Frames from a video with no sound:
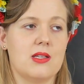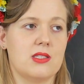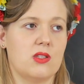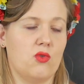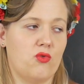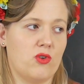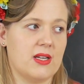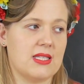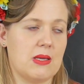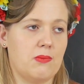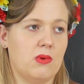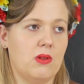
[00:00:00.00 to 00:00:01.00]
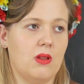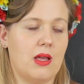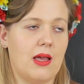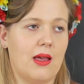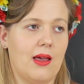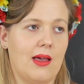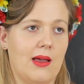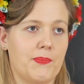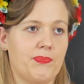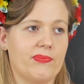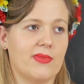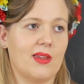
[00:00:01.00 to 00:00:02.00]
So for example,
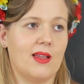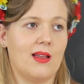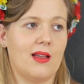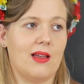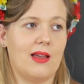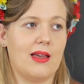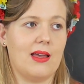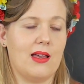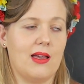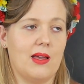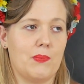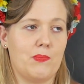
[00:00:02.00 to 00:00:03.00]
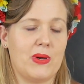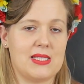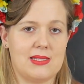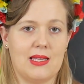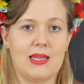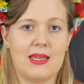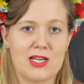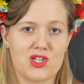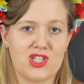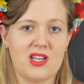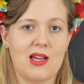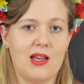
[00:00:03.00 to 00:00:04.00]
pasta
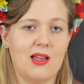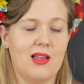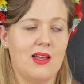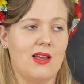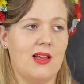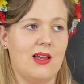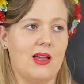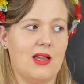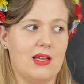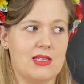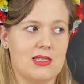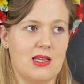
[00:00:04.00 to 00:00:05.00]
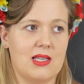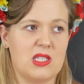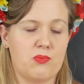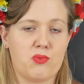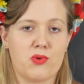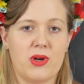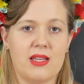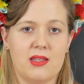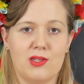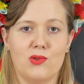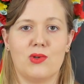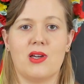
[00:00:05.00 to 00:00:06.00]
jajeczna is a
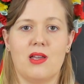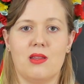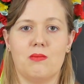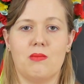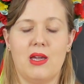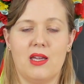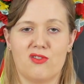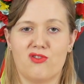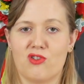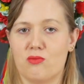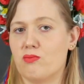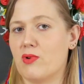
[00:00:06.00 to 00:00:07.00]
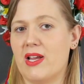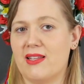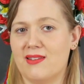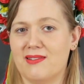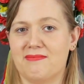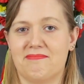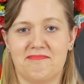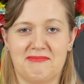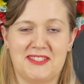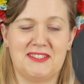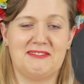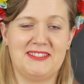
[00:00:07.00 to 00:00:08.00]
spread you can make for bread.
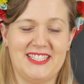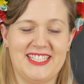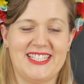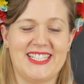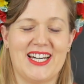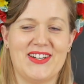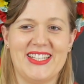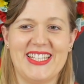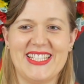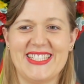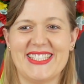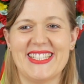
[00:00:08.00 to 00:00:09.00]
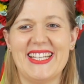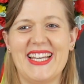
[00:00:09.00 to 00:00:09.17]
So this is how it is.